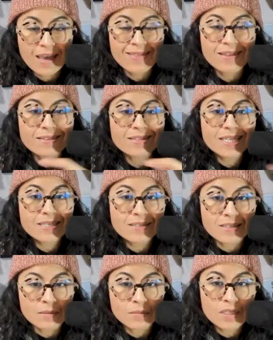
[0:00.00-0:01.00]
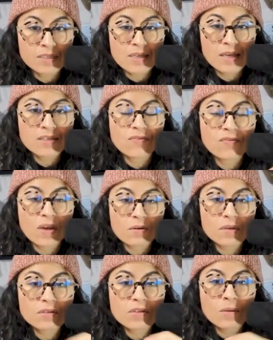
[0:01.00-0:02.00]
and the system contains
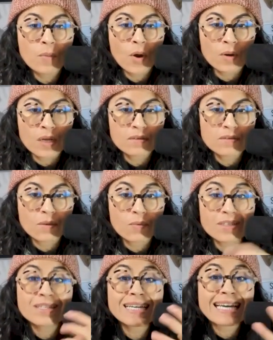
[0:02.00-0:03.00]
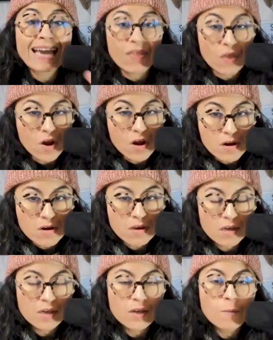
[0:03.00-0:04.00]
various components that work together
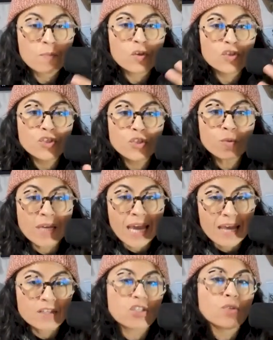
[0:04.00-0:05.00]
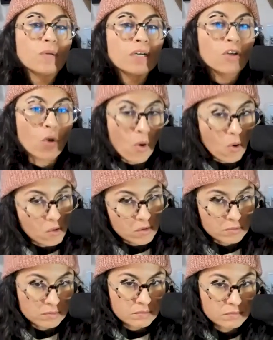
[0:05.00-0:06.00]
to get to a
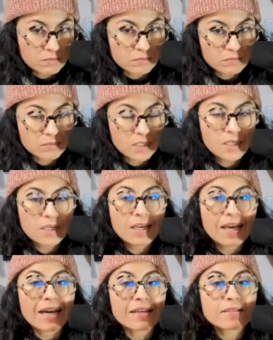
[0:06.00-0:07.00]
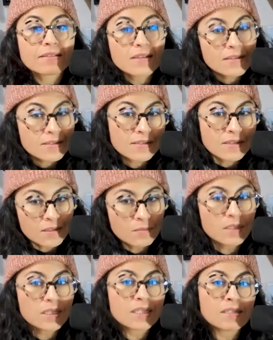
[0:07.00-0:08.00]
goal. A
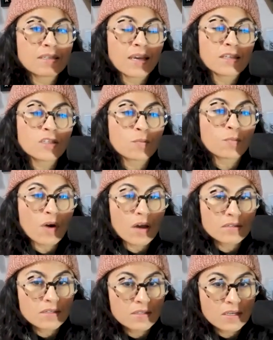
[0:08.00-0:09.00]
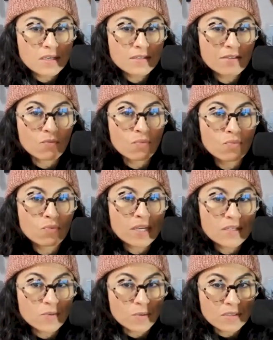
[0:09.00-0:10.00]
system contains processes,
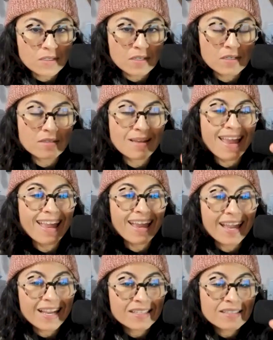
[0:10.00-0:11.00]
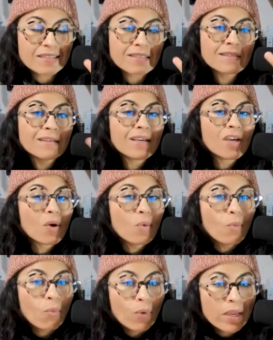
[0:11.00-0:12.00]
resources, and
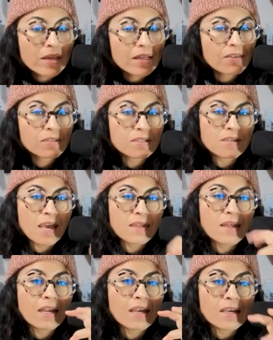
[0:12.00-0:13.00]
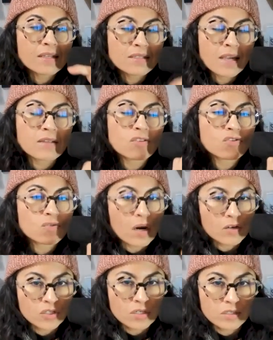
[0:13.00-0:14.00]
we could even say that it contains
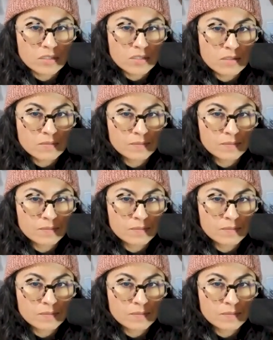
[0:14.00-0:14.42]
structures.